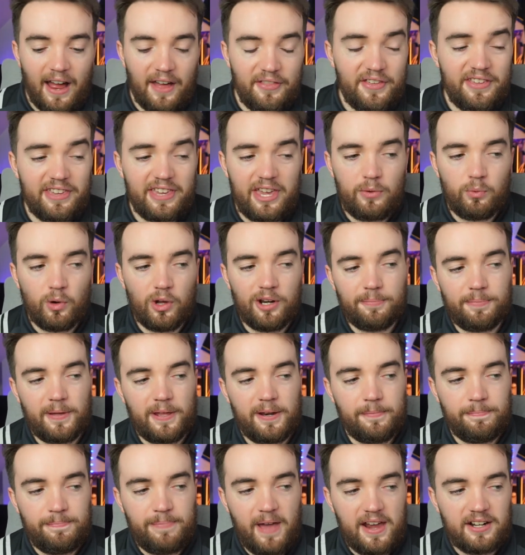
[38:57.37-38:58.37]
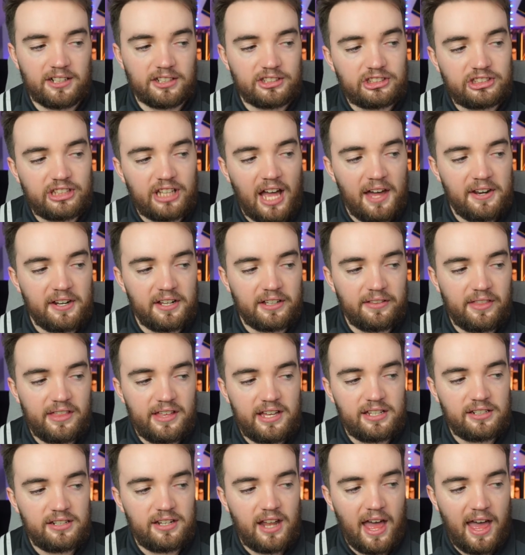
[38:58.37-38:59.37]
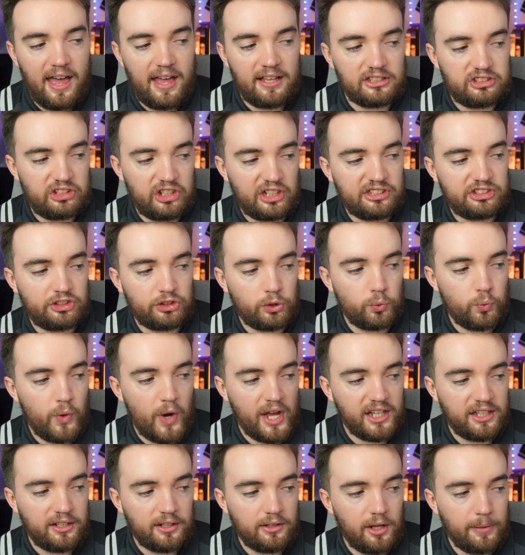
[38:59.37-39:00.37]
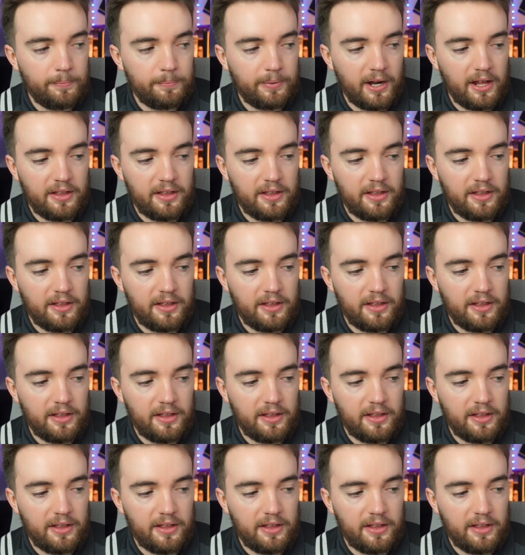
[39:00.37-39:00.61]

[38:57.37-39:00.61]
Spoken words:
he would have been a better signing than Sergio Reguilon, but I